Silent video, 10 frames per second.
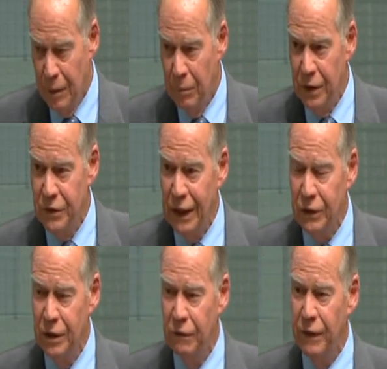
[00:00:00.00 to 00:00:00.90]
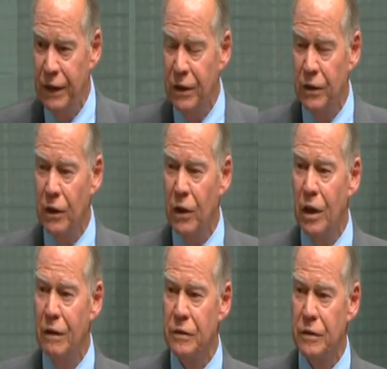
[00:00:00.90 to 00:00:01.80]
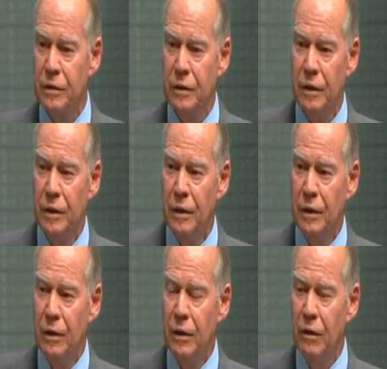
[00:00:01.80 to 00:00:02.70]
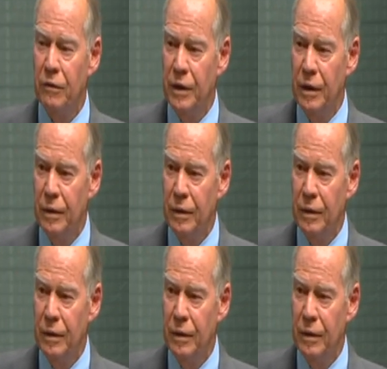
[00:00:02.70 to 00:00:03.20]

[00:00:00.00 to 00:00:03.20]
but it's actually affected the lives of the